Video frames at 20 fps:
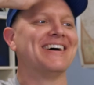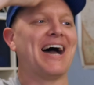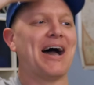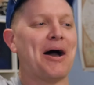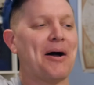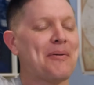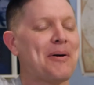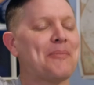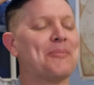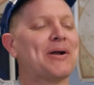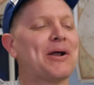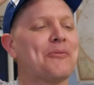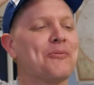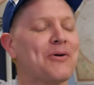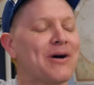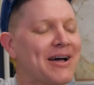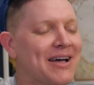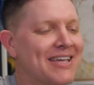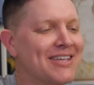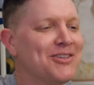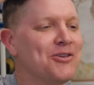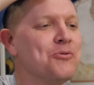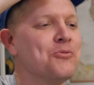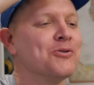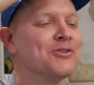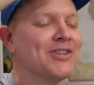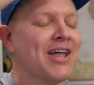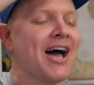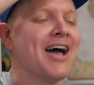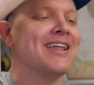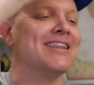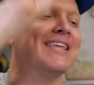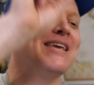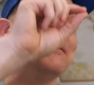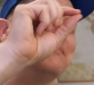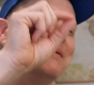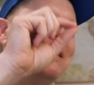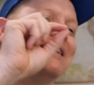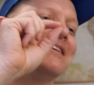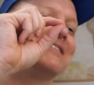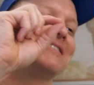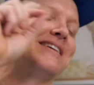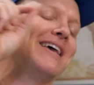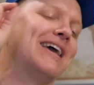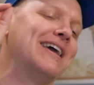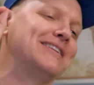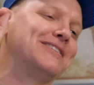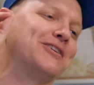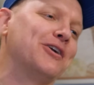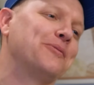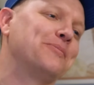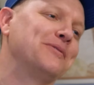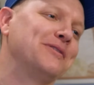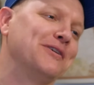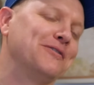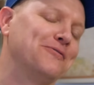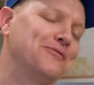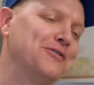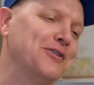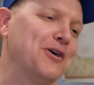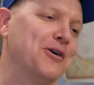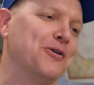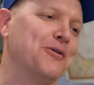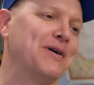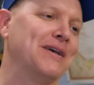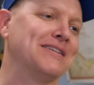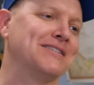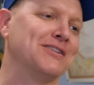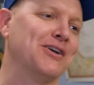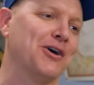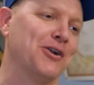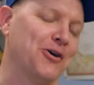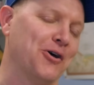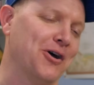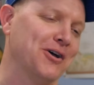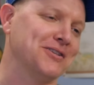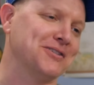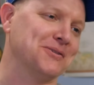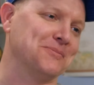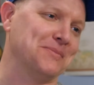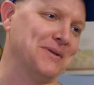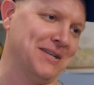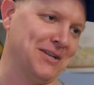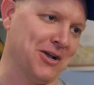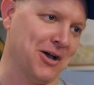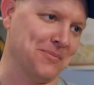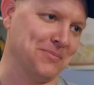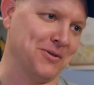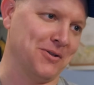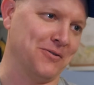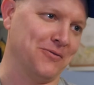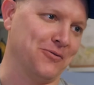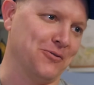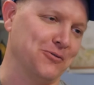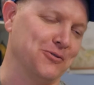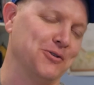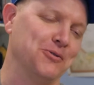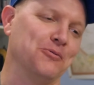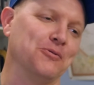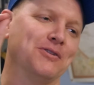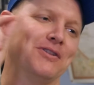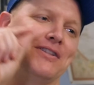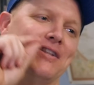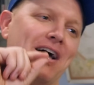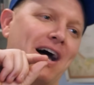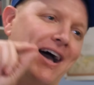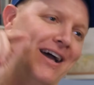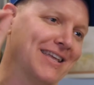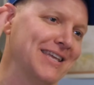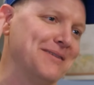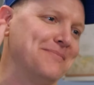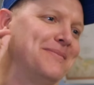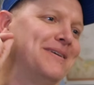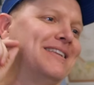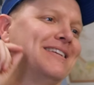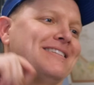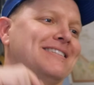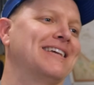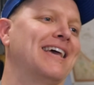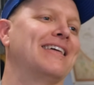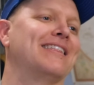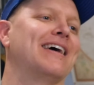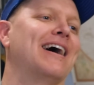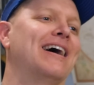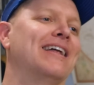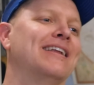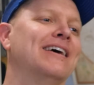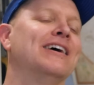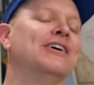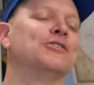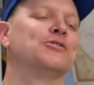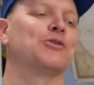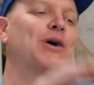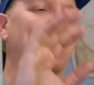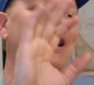Uh, but I, what you will not get me to say turbulent flow is not awesome and not beautiful. You will not get me to say that. So